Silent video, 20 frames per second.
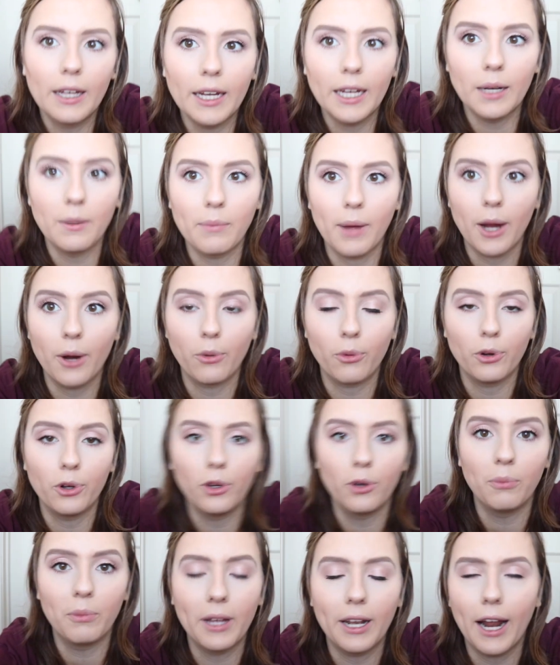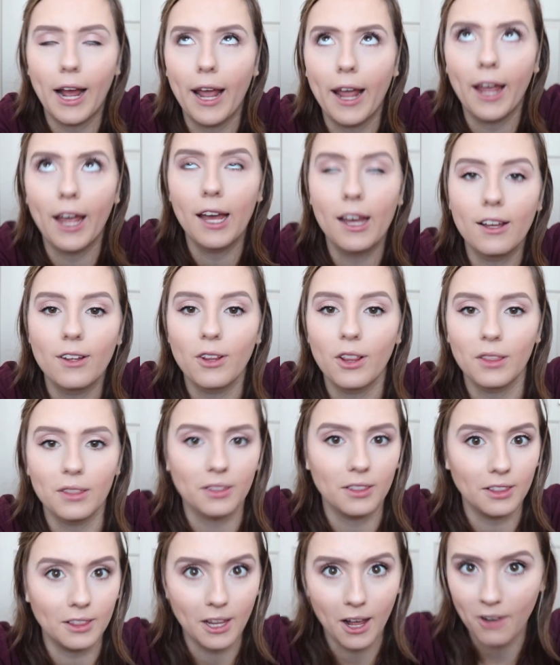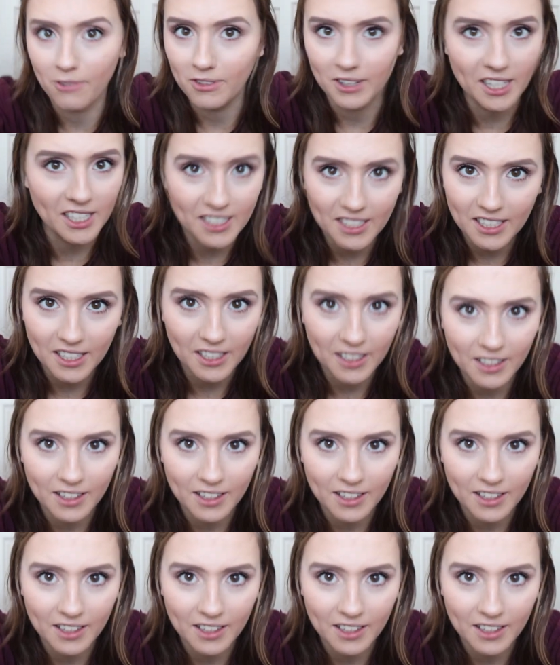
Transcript: in my room, and I love it.